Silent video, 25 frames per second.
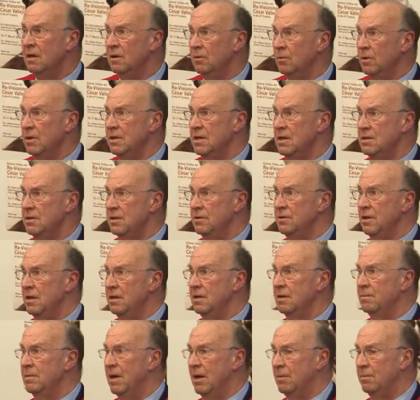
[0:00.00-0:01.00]
We need to
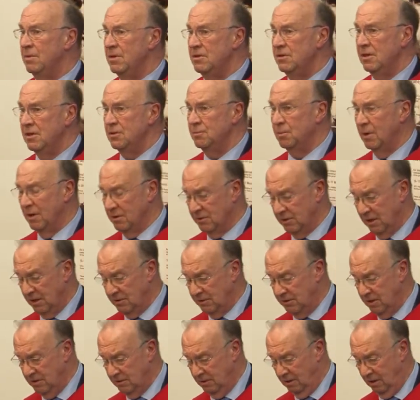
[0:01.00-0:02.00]
think about business
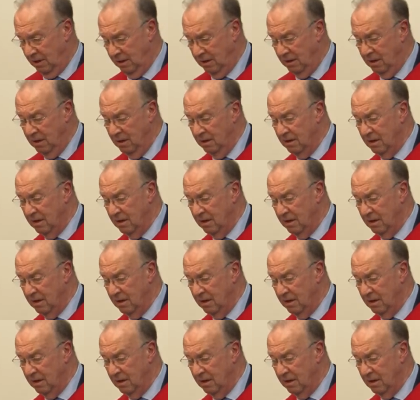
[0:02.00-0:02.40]
process design